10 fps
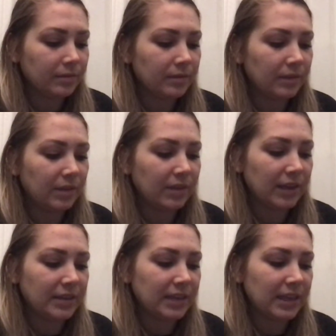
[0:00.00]
if they
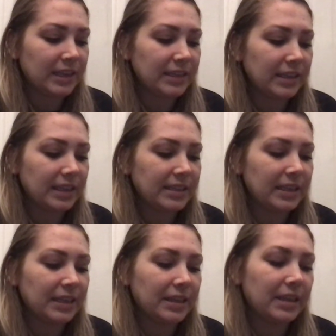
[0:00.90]
ask like, is it less than,
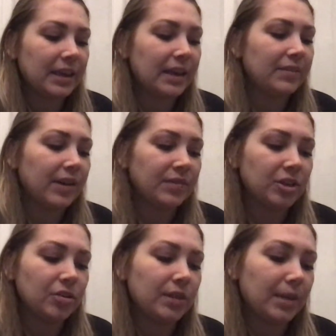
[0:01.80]
then they kind of have to
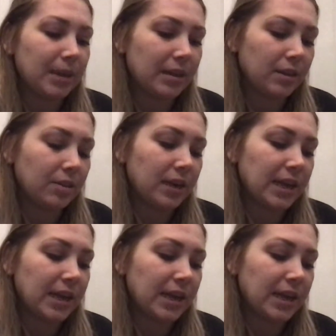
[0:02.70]
do that math in their head